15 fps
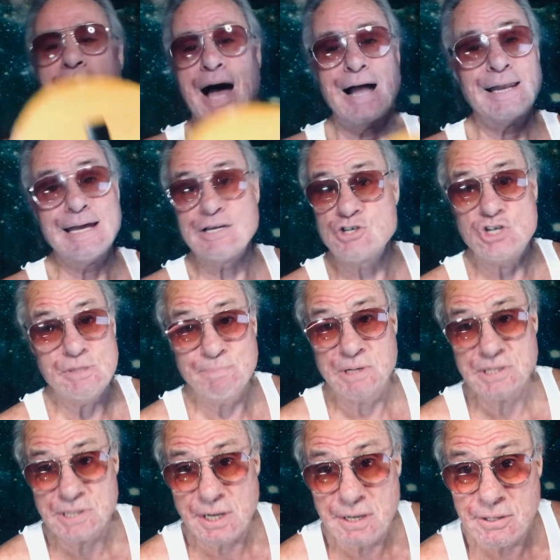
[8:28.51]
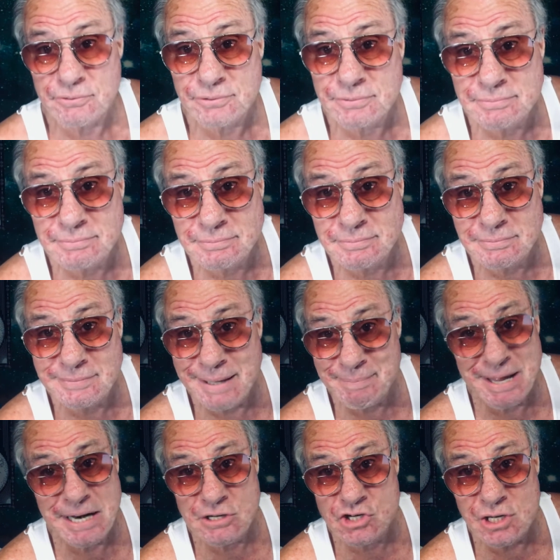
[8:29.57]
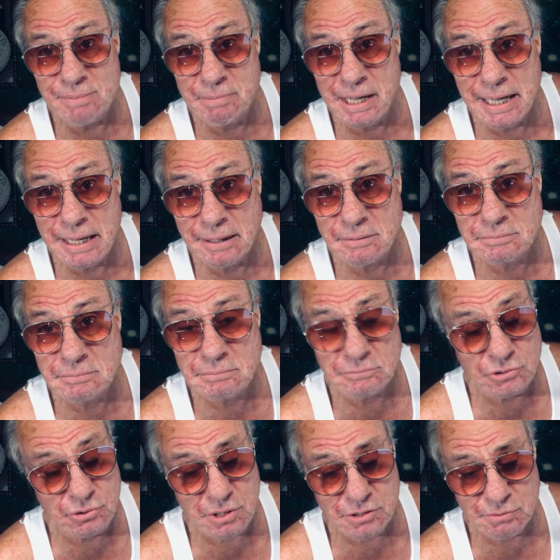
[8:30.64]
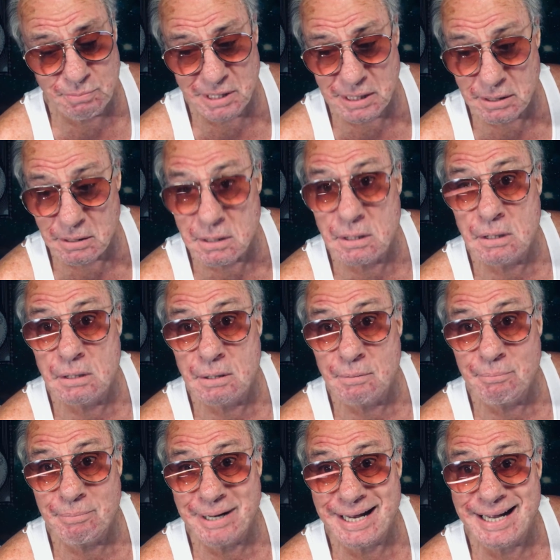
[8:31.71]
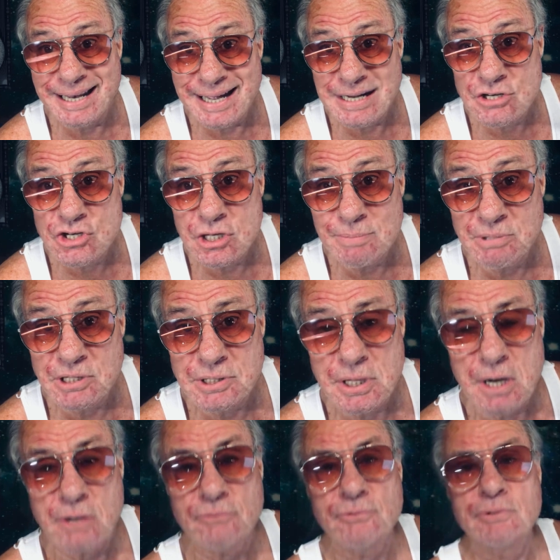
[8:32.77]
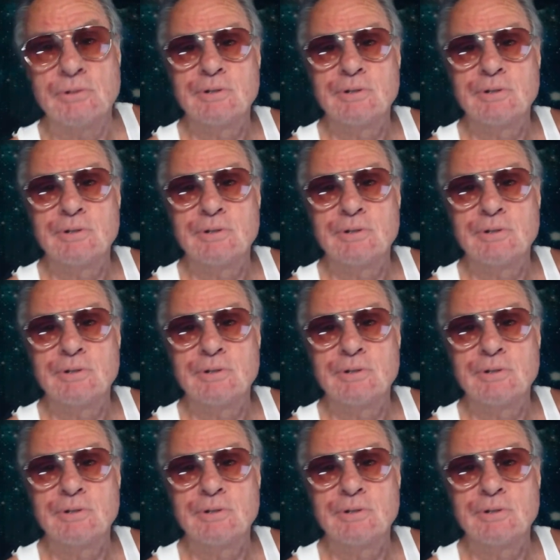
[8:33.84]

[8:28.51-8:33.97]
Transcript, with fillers: I like cheap guitars. I'm not a cheap guy, trust me, but I like cheap guitars.